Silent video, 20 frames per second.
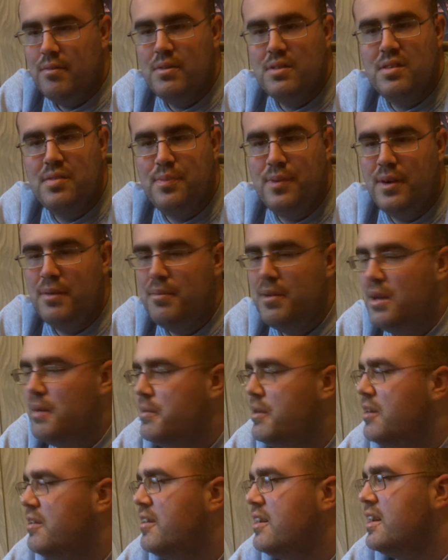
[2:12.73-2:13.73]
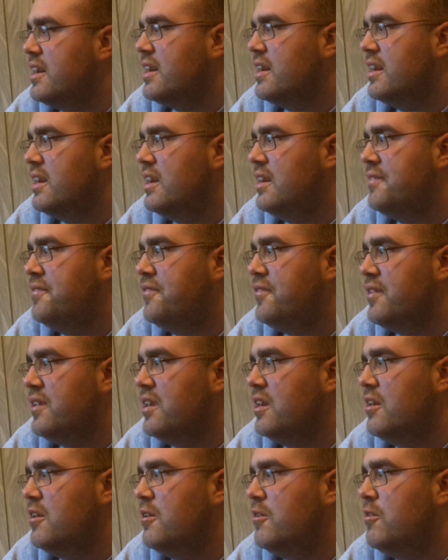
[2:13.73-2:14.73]
what's what maybe like if
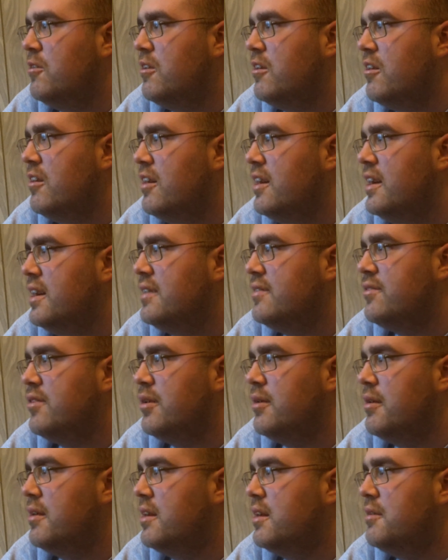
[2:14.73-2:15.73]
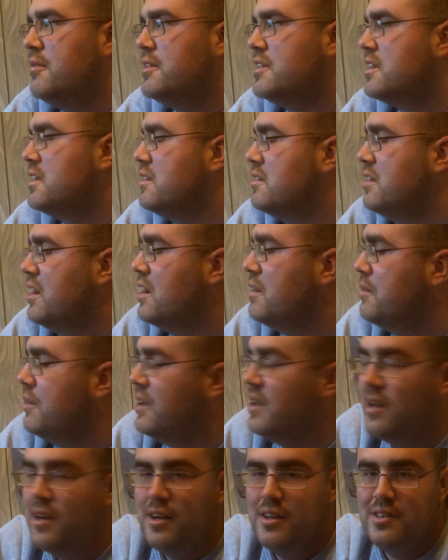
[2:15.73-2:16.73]
you or Andrew or no one can take
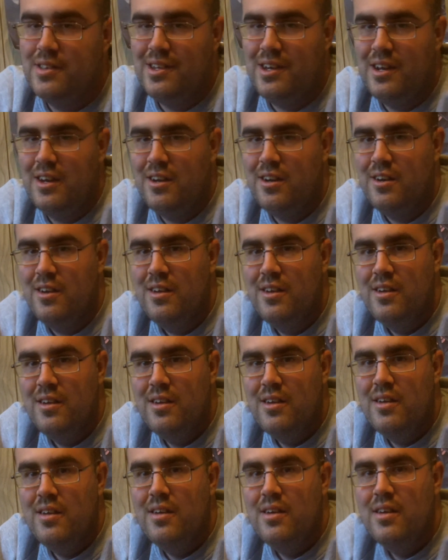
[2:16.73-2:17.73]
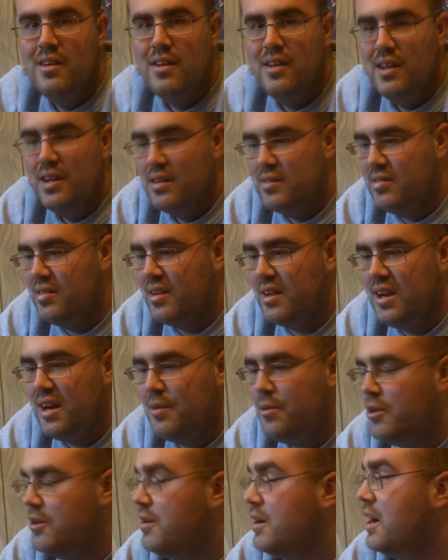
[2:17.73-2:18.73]
me in, then it's like
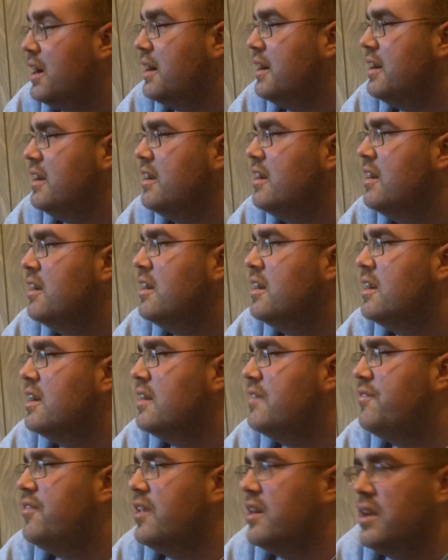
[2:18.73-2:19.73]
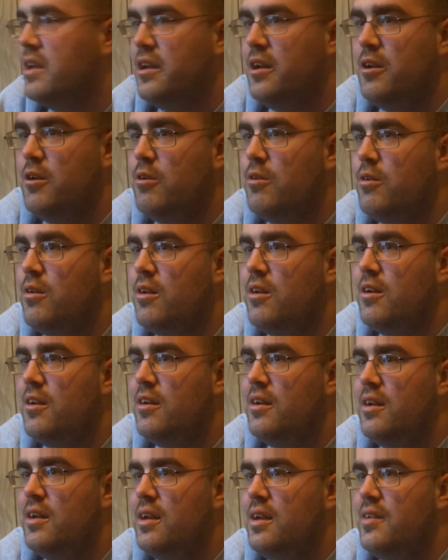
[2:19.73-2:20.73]
oh well, I if like you
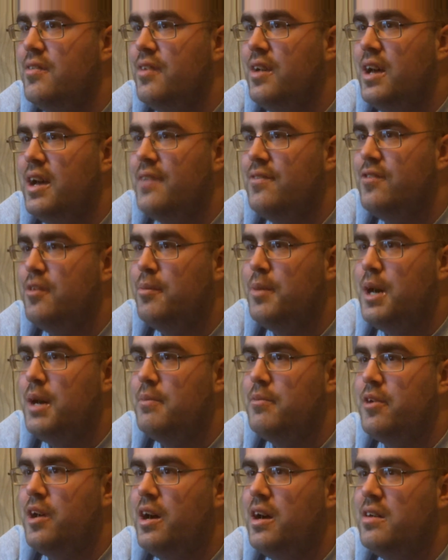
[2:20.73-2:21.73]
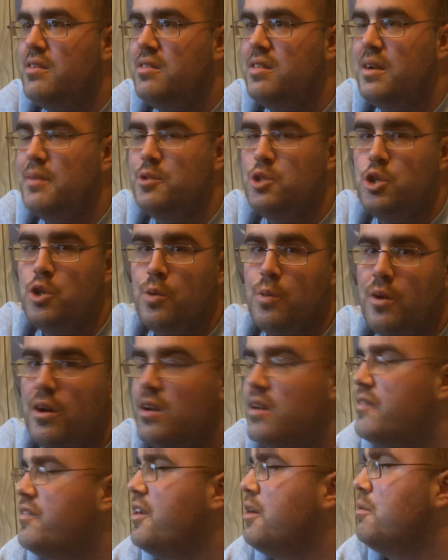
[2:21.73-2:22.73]
or if after mom dies, I'm sure
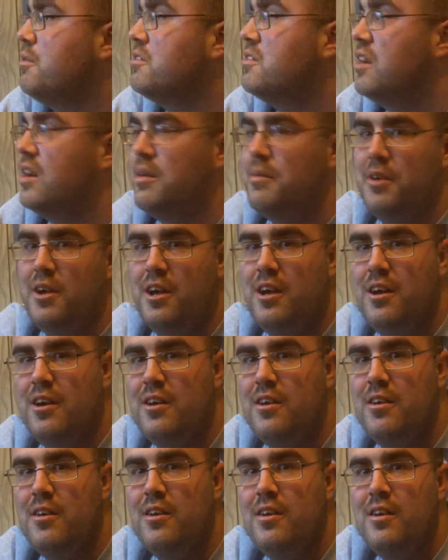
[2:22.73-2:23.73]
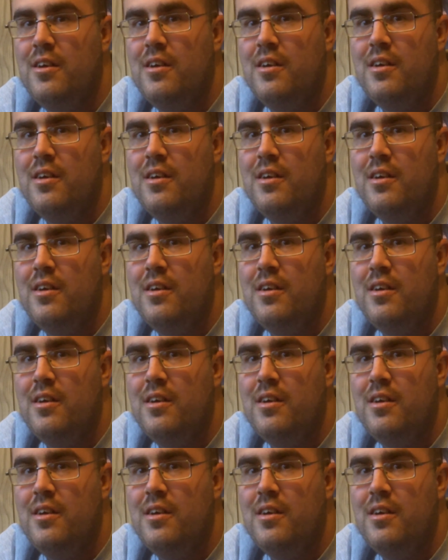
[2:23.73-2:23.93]
one of you will take me in.